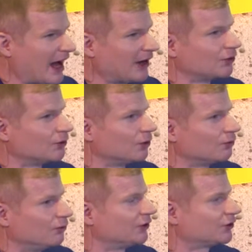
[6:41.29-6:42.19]

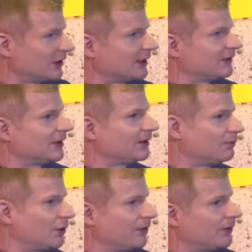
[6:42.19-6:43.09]
actual rich content in
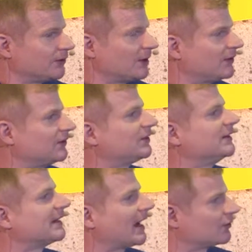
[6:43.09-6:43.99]
both of those methods
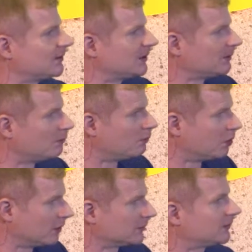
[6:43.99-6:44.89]
is actually being
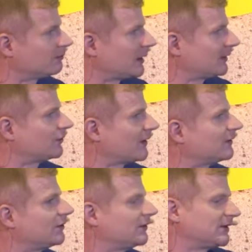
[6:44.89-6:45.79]
booked by
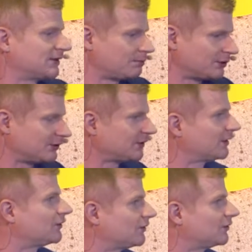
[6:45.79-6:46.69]
travel agents as a
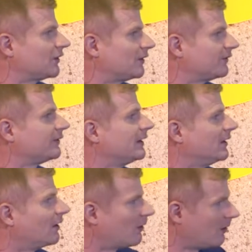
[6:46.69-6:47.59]
percentage of
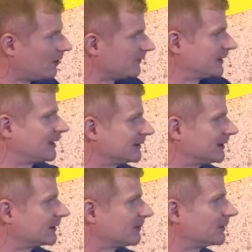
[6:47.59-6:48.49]
all of the
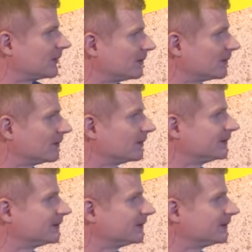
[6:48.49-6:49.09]
content coming through?